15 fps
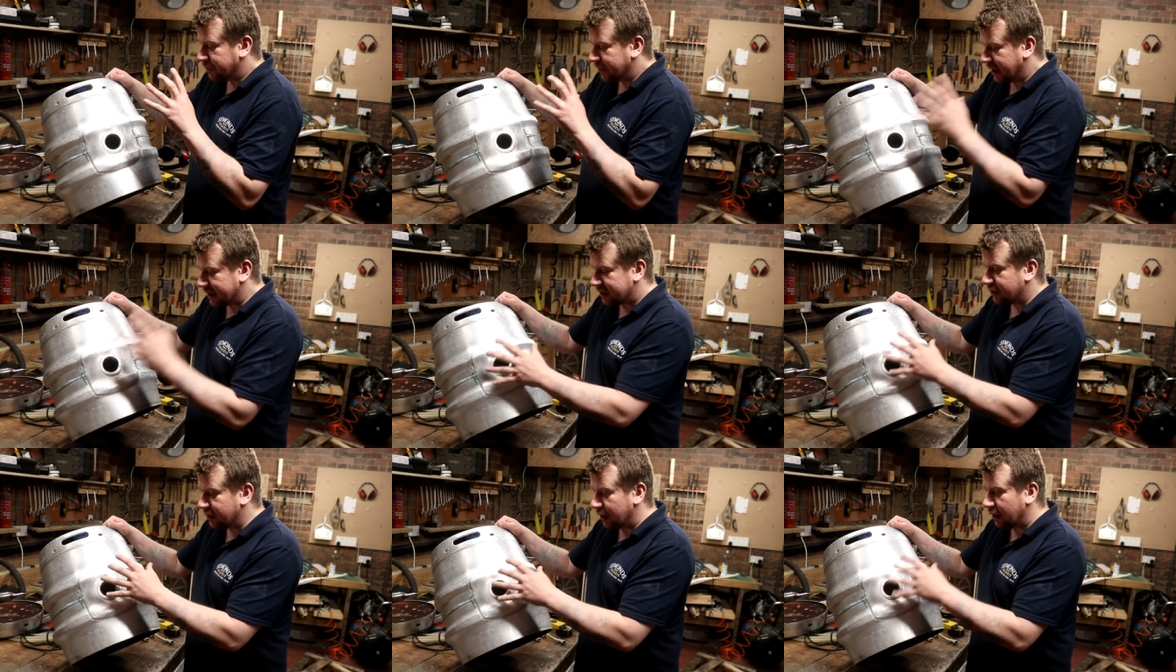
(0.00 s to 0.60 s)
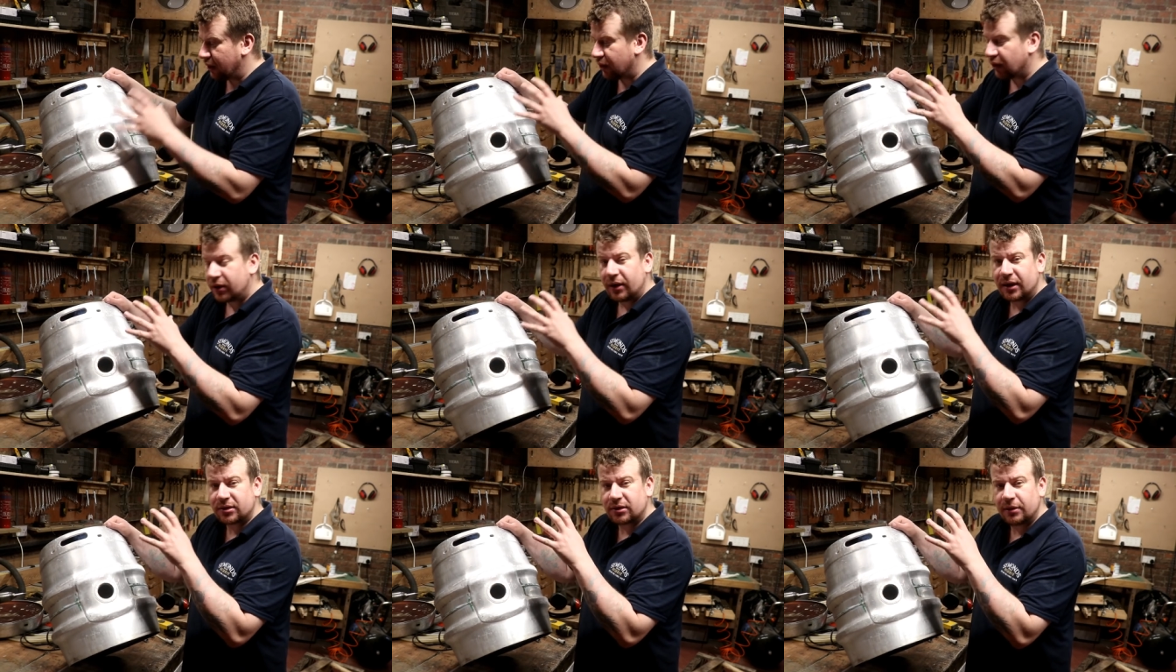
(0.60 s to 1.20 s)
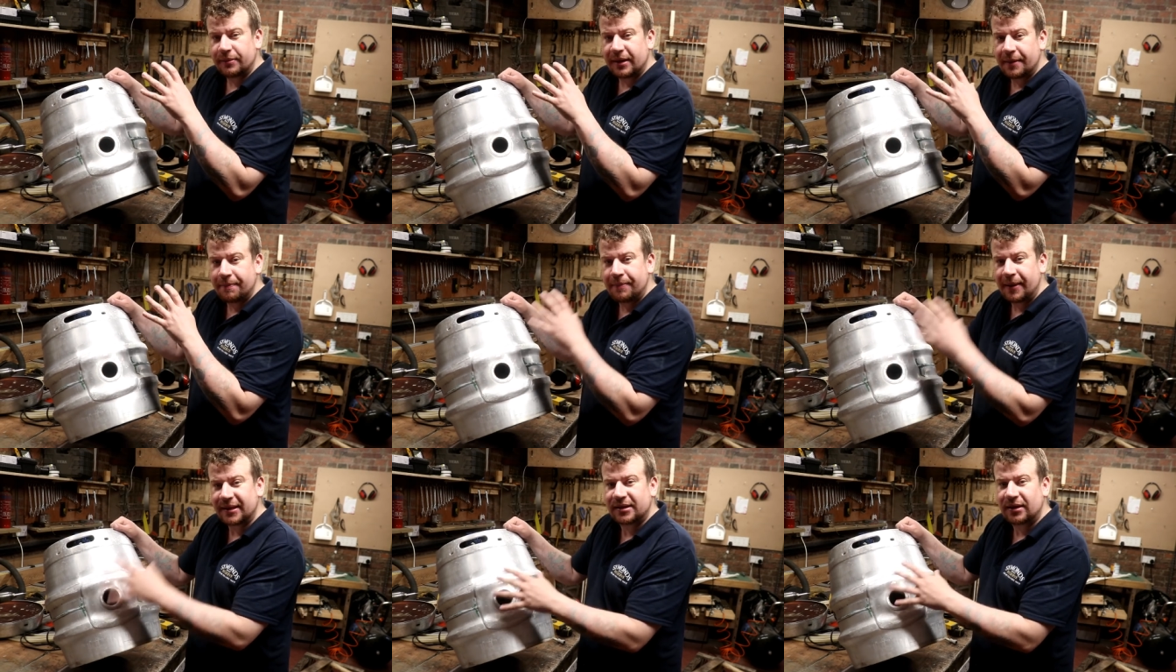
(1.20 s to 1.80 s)
that's going to look, that's going to be the
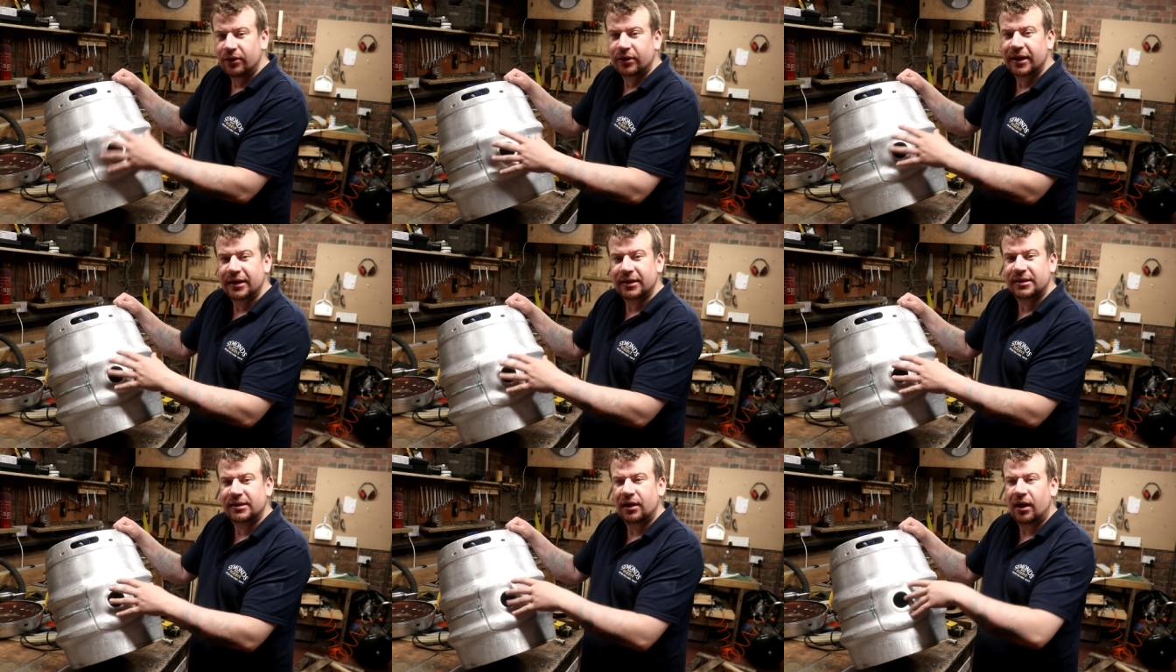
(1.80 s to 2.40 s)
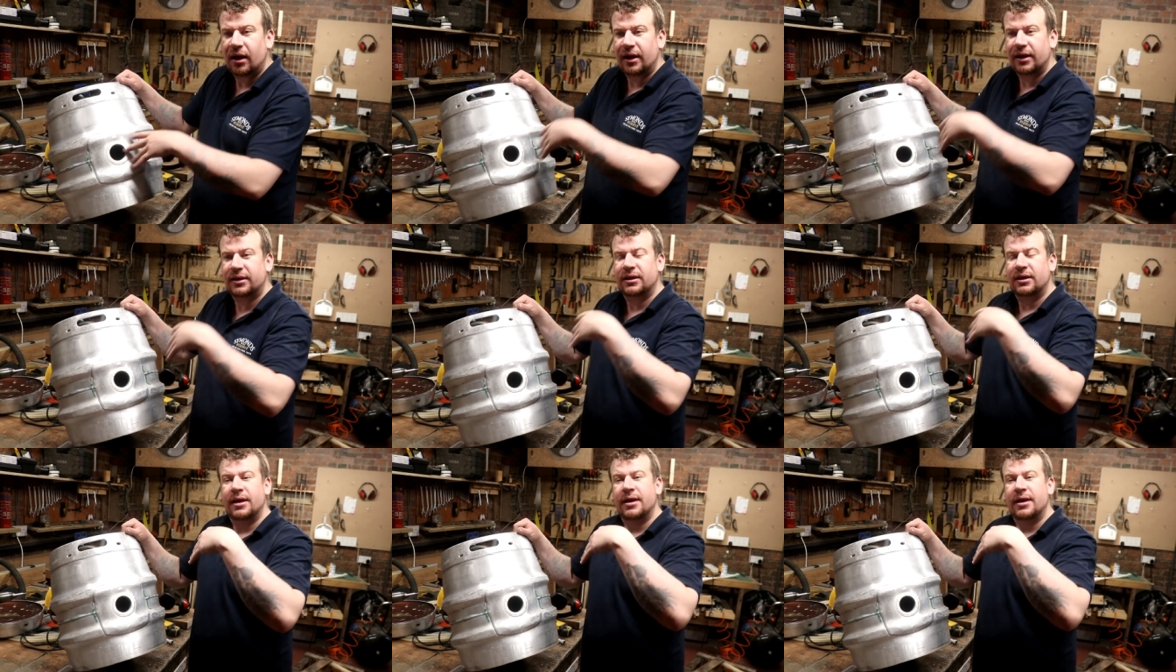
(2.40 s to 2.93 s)
best look inside